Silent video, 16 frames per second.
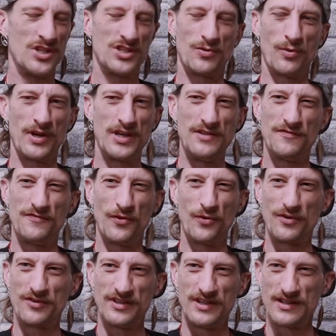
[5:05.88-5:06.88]

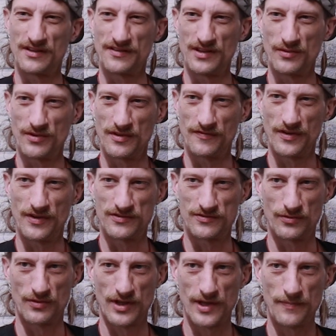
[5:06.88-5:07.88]
2014, I think, when I first
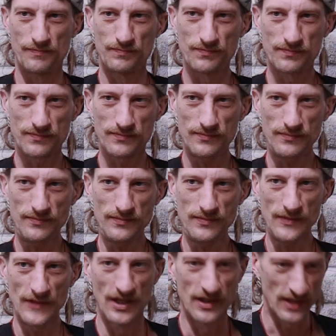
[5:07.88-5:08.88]
saw that.
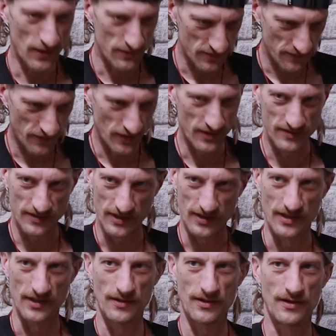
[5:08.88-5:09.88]
And that was the first
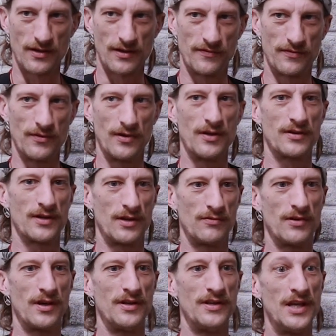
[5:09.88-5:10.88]
thing that kind of thought, okay,
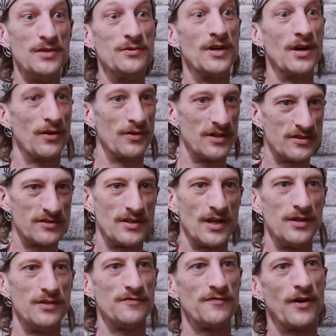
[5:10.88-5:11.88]
right. And then you get on the
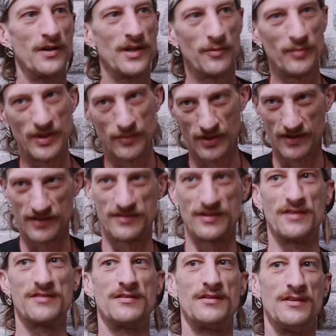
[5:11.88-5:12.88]
internet and you find out people are
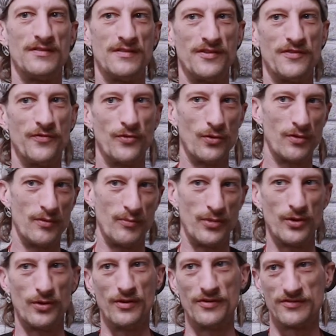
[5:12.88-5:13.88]
discussing this. There's forum
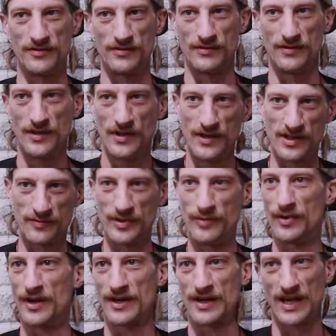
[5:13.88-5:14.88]
boards and
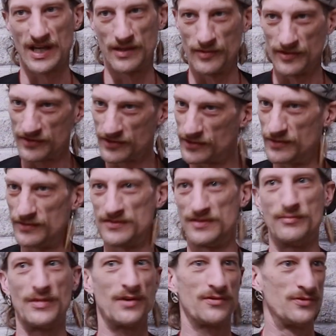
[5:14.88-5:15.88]
people like Clackamas Coots
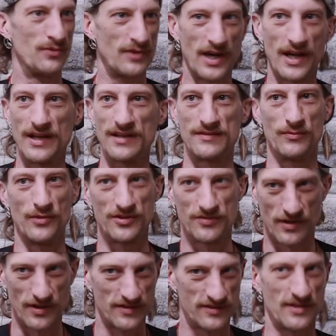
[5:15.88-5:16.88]
and Mountain Organics, and we're
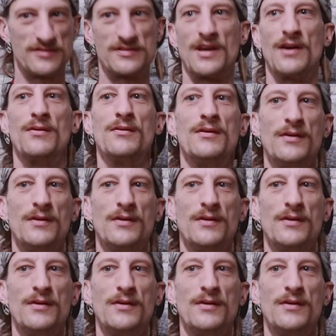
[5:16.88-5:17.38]
trying to suss out